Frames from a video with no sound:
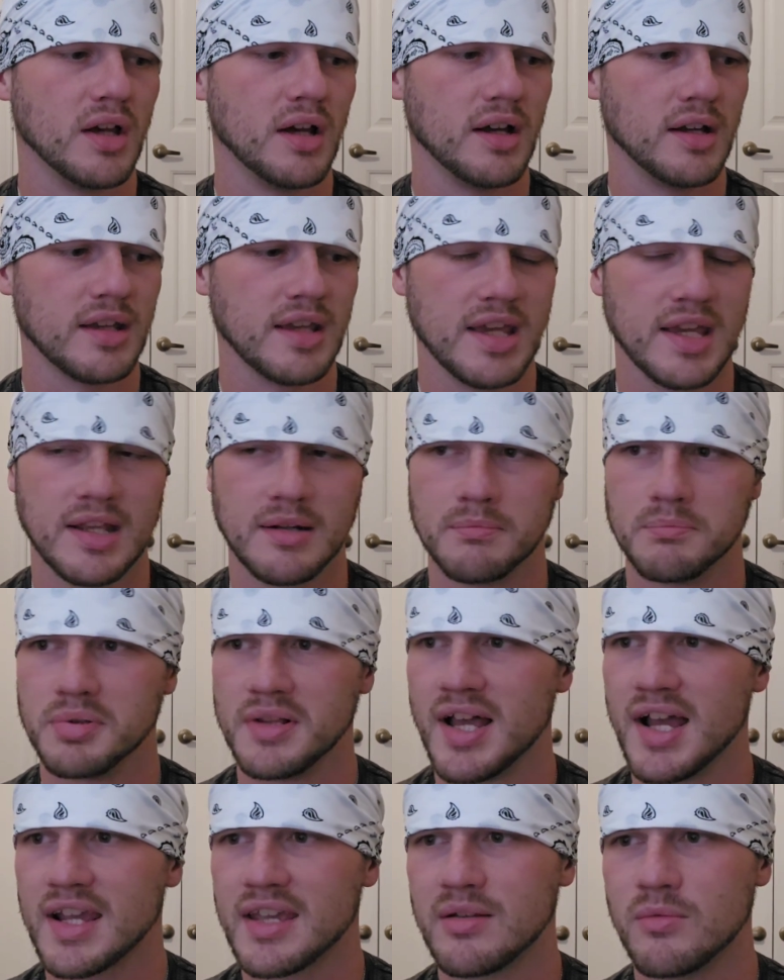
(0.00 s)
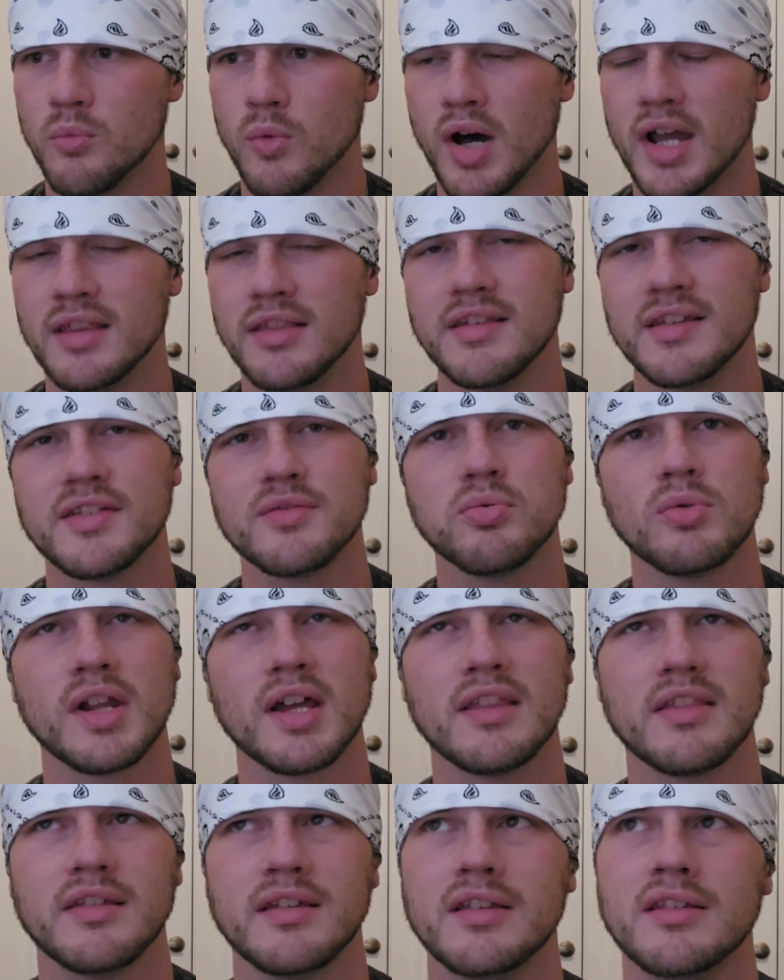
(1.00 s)
Again, black and white. This one,
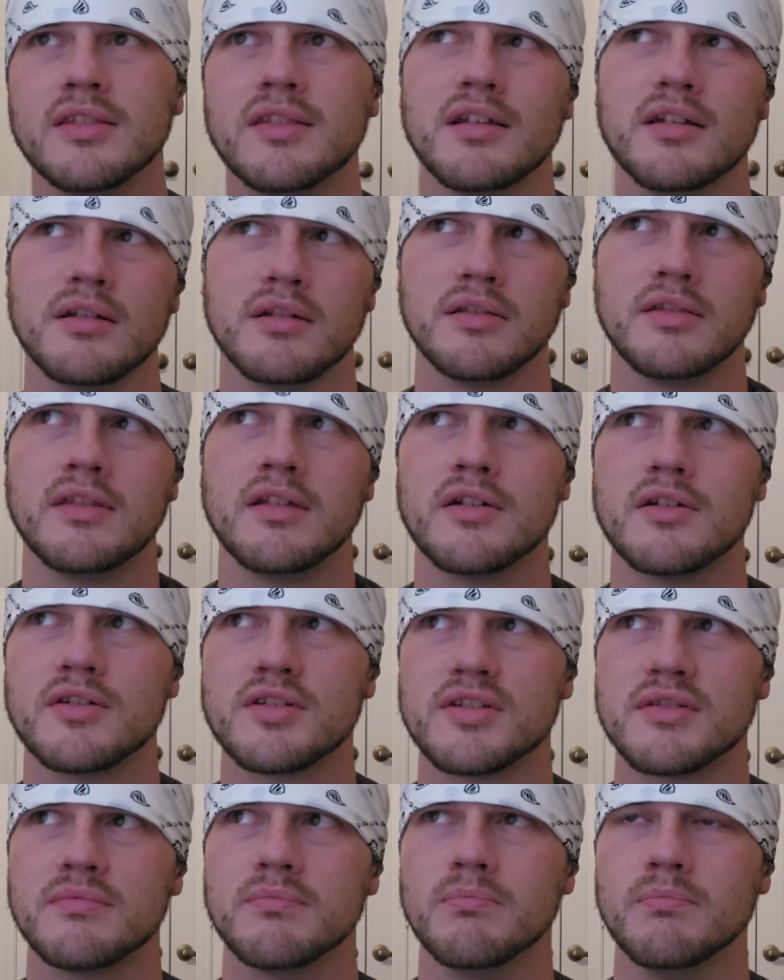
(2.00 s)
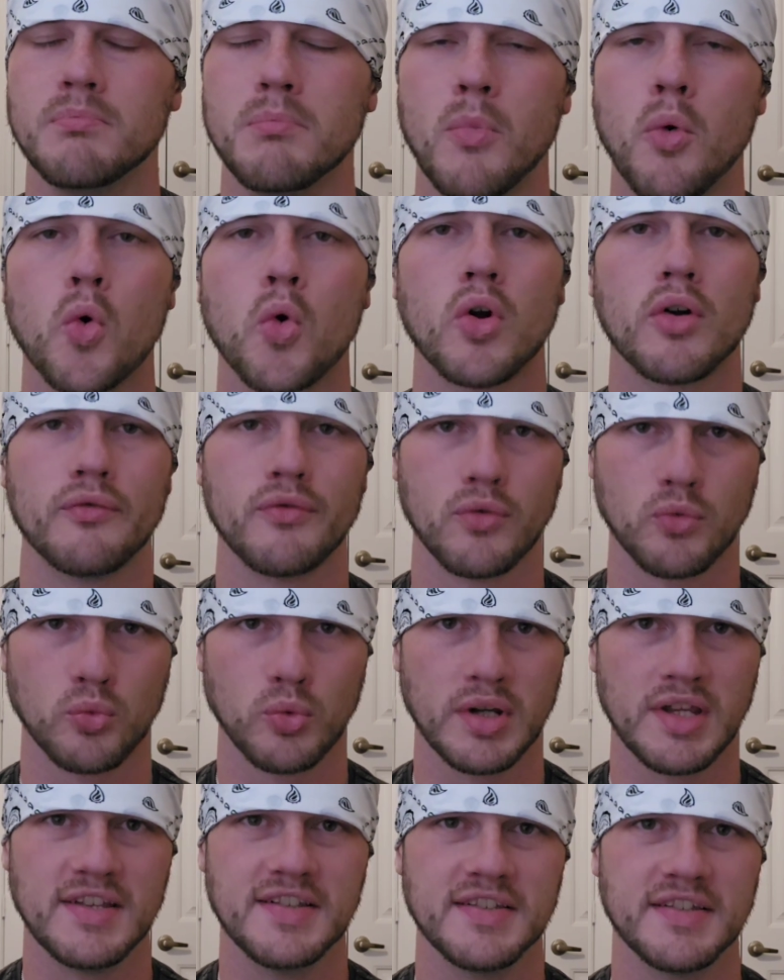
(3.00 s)
I think there's more of a
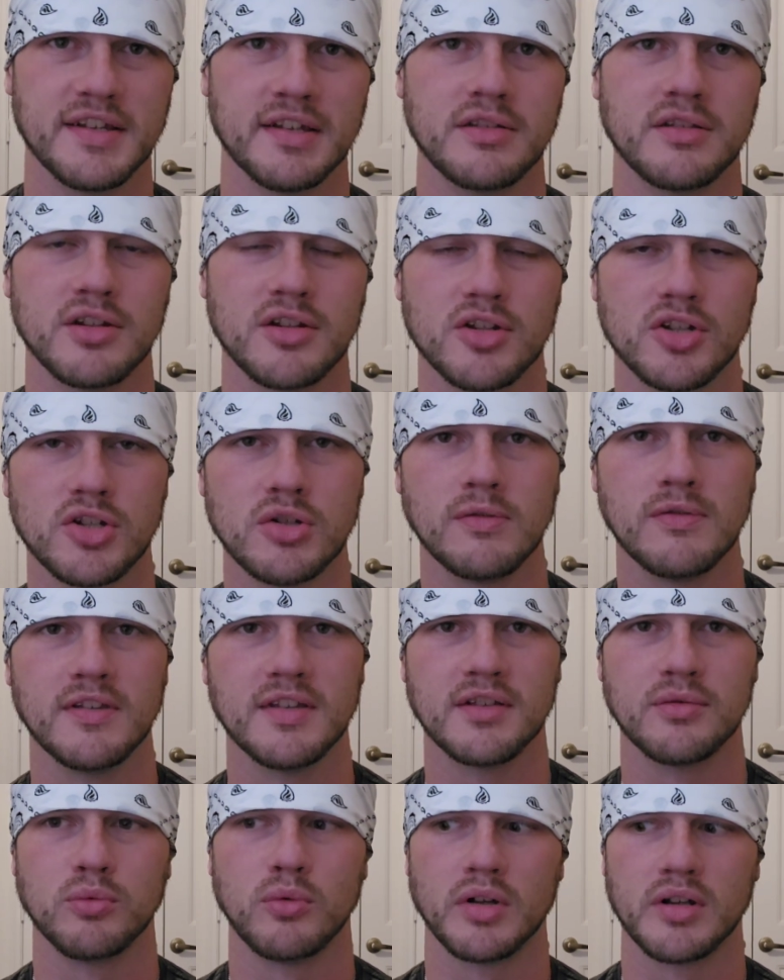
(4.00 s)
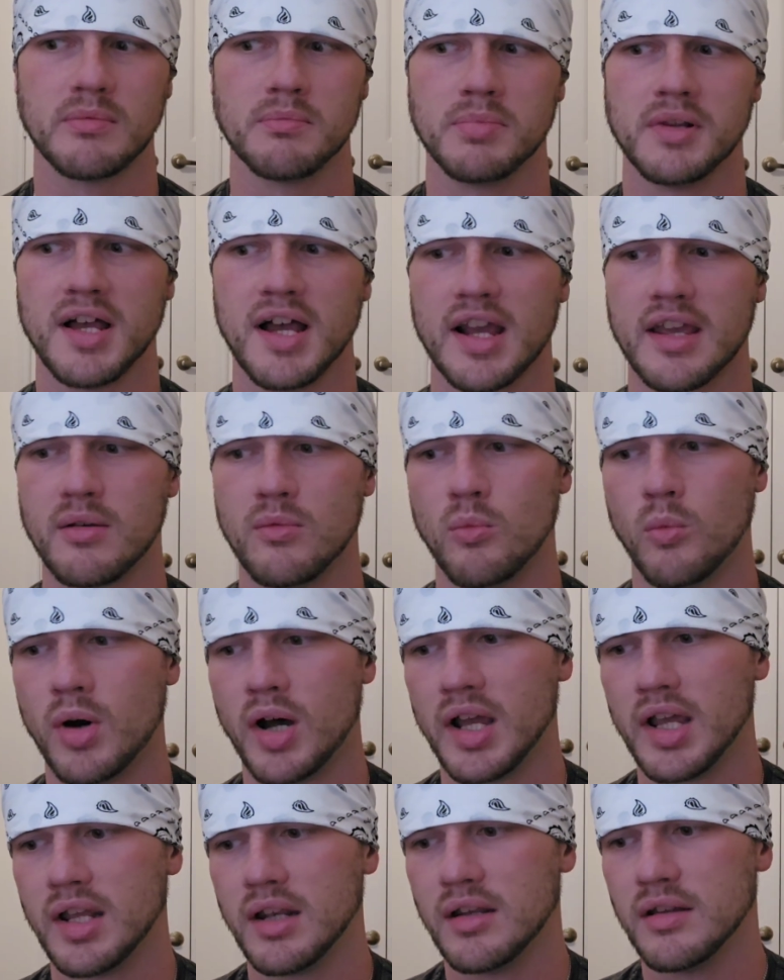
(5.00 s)
reason to shoot this one in black and
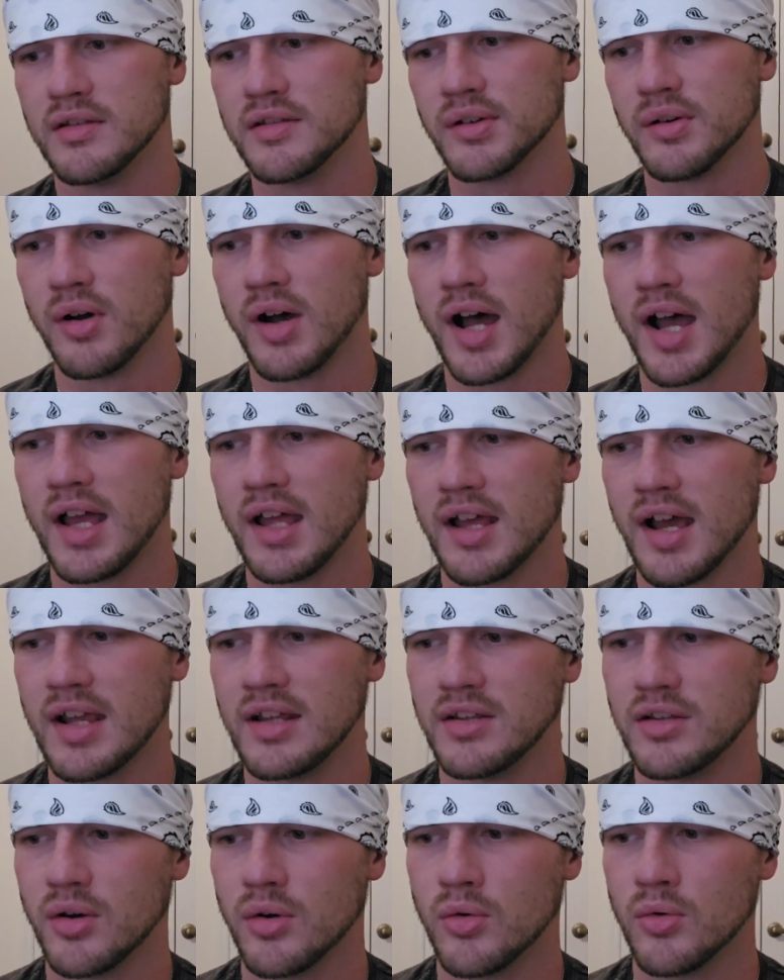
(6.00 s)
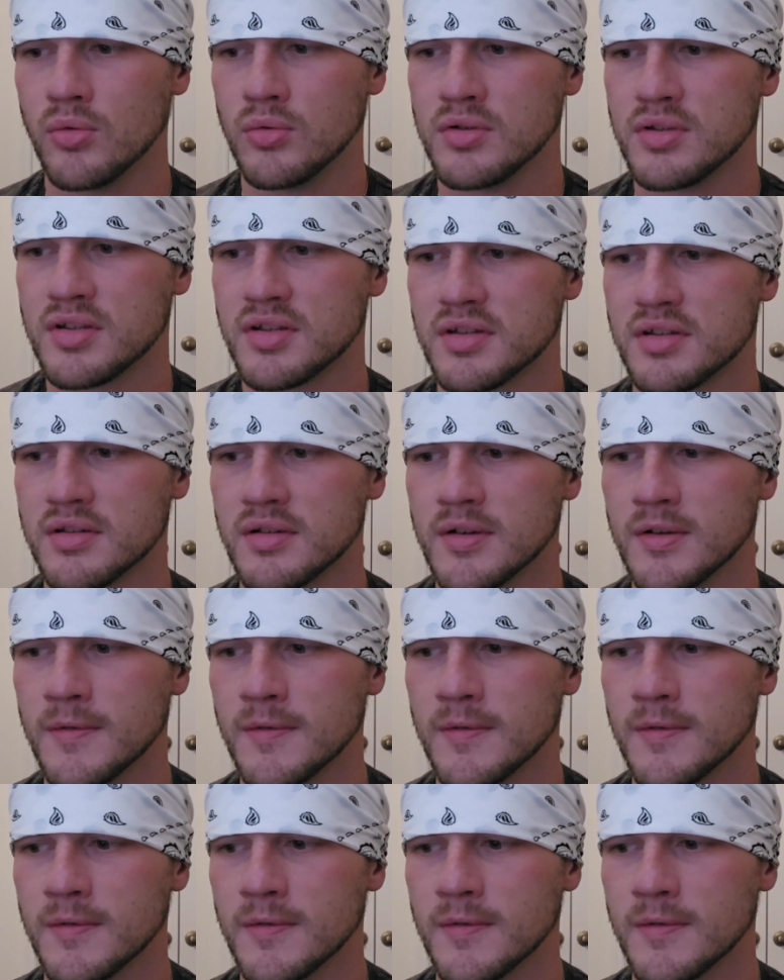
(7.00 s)
white. So I don't